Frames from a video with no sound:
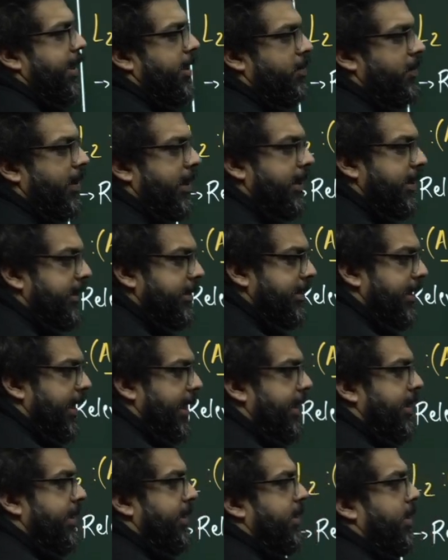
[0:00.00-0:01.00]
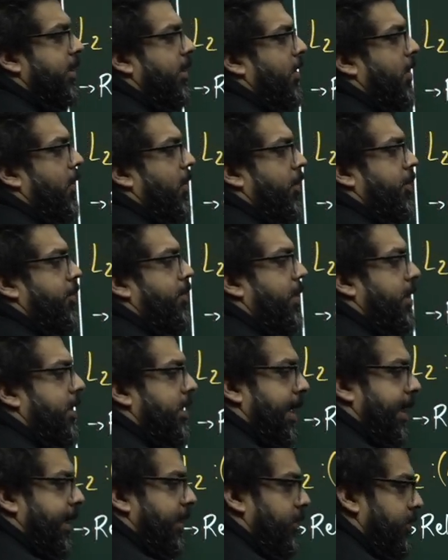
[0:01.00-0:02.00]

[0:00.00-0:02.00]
to understand or you are trying to